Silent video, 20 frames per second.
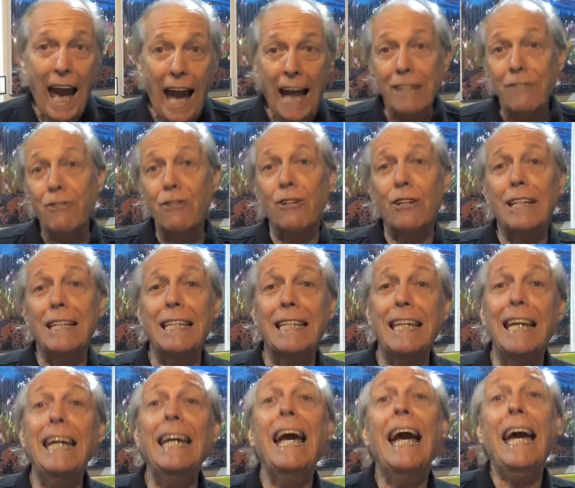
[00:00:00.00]
As you can
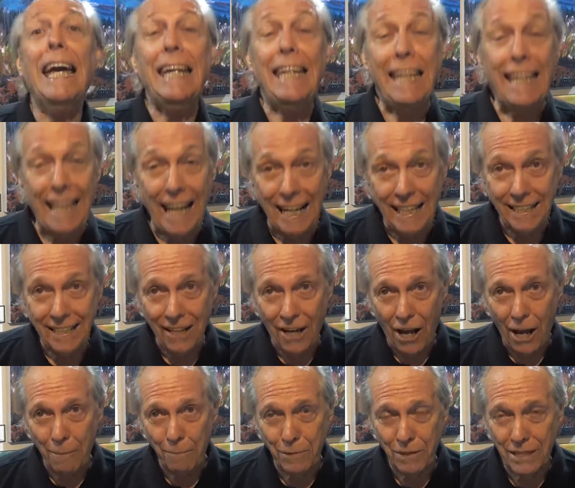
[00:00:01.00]
see, yes,
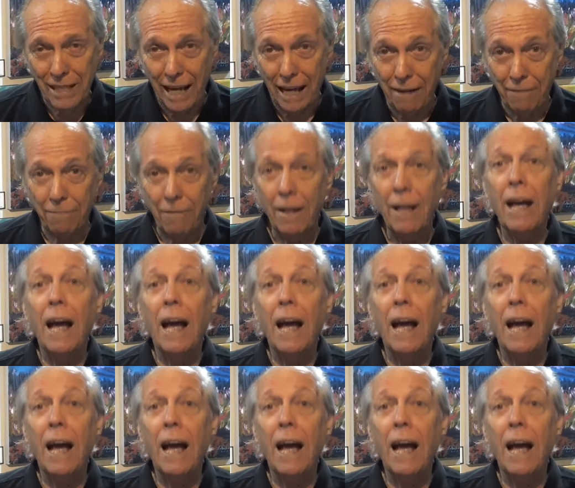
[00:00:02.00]
I'm safe.